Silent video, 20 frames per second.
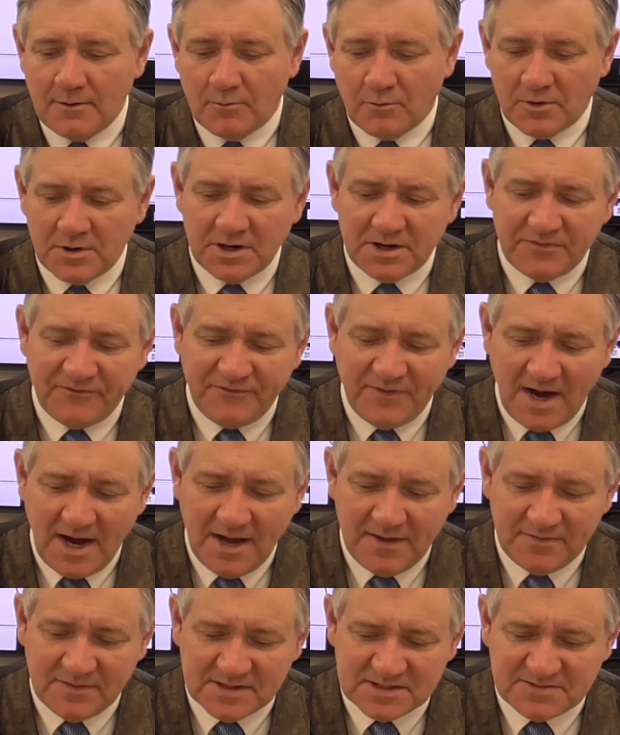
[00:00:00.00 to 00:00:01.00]
We're going to
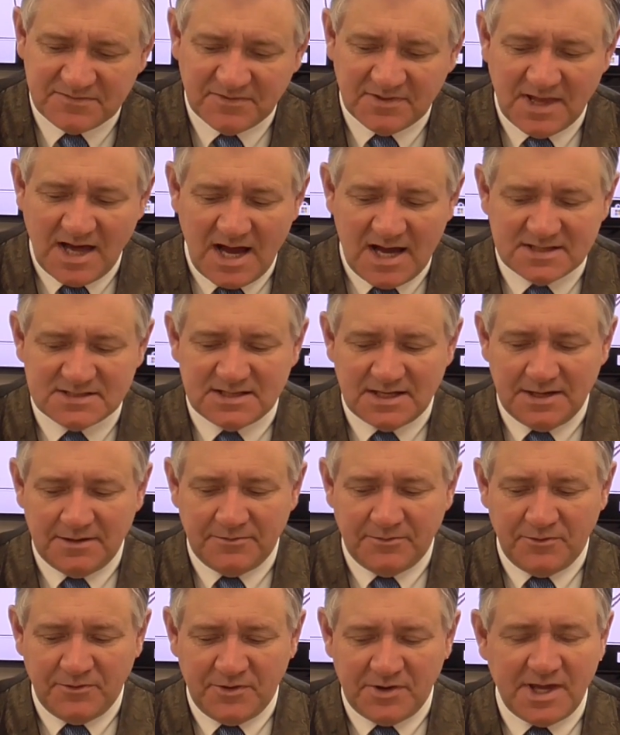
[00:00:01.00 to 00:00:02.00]
find this velocity,
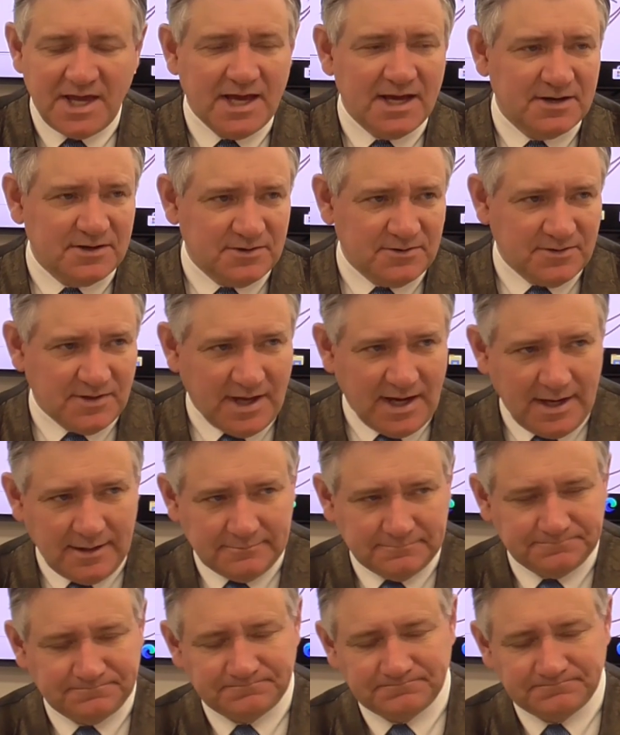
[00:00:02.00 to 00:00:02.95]
but we can't do that.